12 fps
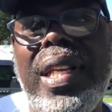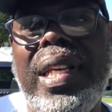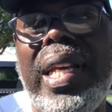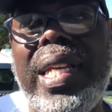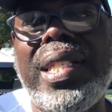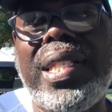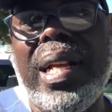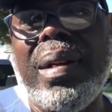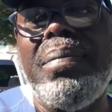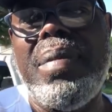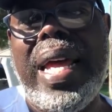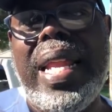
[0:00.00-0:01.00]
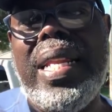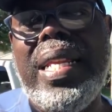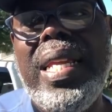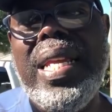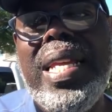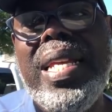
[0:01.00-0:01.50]
And somebody
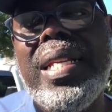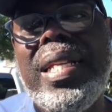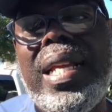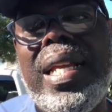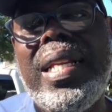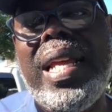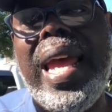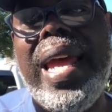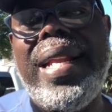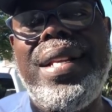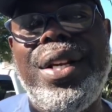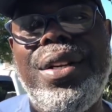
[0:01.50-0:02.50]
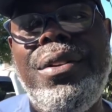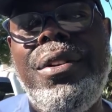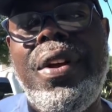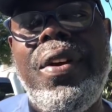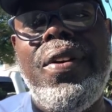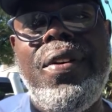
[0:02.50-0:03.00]
had the
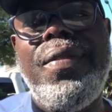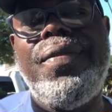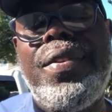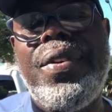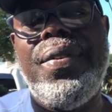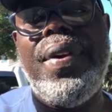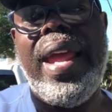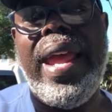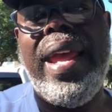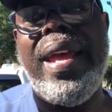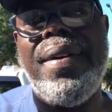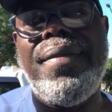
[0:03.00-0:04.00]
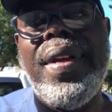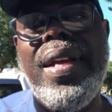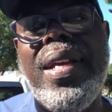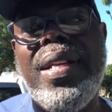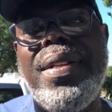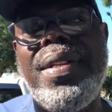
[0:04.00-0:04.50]
nerve to have
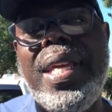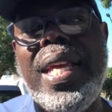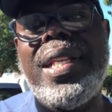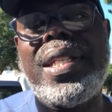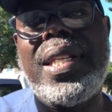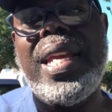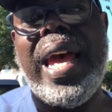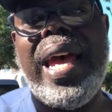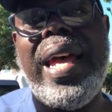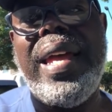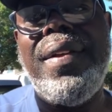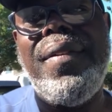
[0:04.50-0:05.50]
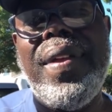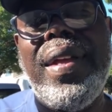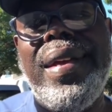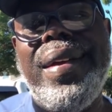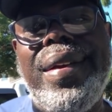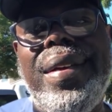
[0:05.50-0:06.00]
this guy
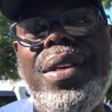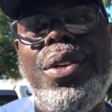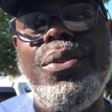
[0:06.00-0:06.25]
to